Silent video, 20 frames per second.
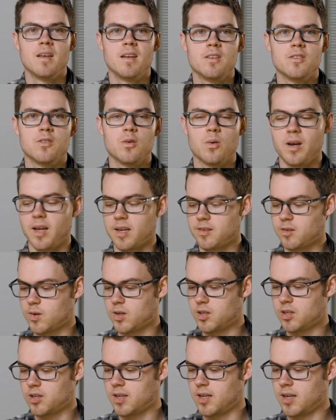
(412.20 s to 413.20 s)
So our next
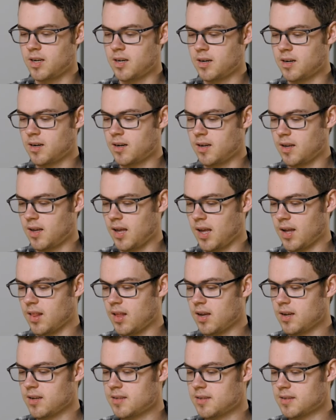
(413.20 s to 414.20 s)
question here, how
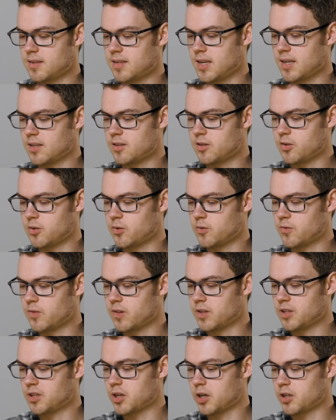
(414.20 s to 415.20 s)
long does it take to
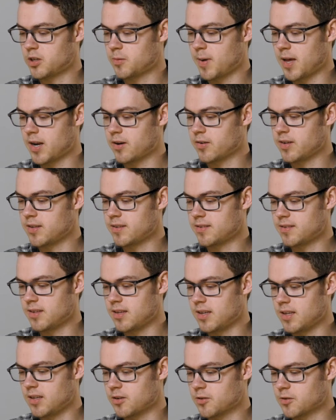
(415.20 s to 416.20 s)
fully charge the batteries
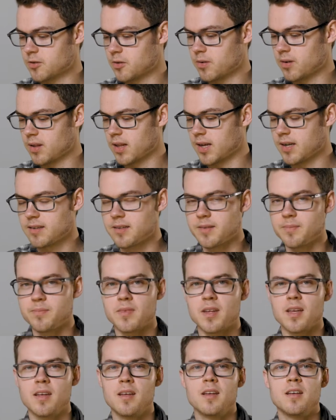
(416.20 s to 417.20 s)
in your solar lights?
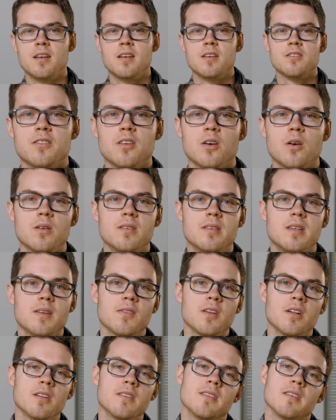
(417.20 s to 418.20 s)
So it's
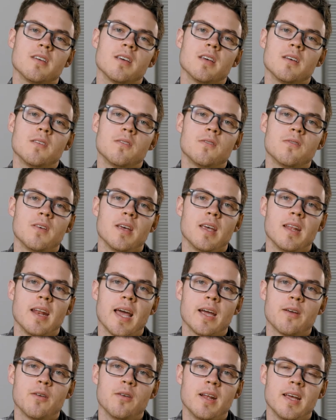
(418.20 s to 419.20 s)
difficult to give an
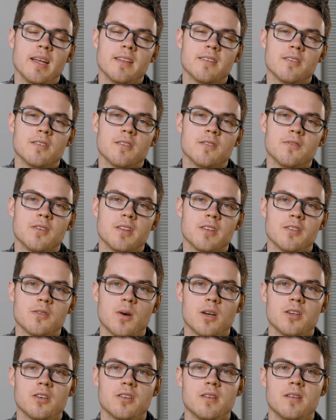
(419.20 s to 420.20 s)
accurate answer for this
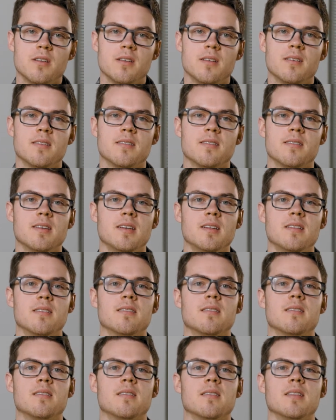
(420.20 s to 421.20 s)
question
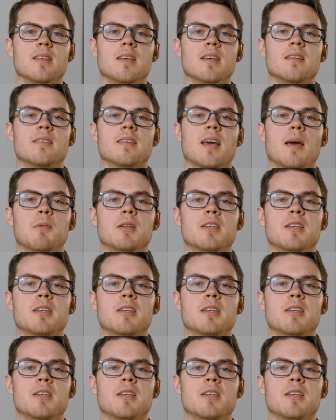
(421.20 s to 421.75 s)
since the time it